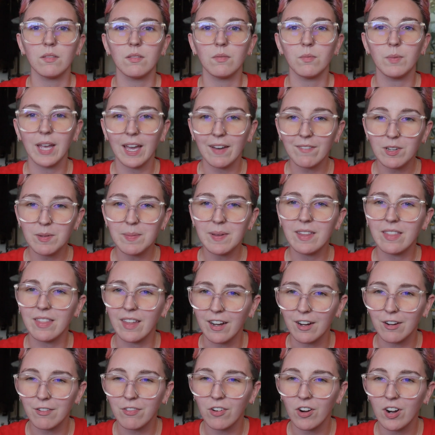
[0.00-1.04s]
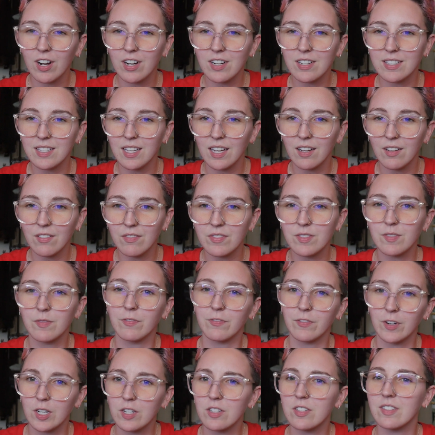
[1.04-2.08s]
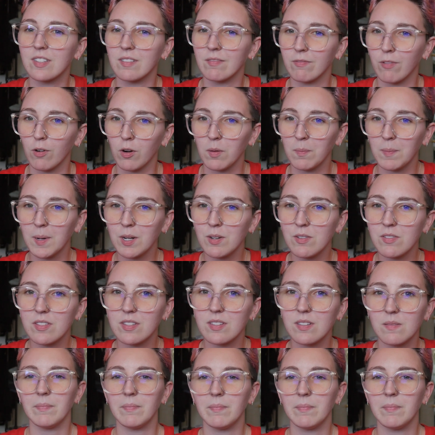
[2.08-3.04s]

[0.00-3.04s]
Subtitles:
We have to be there for ourselves first and foremost,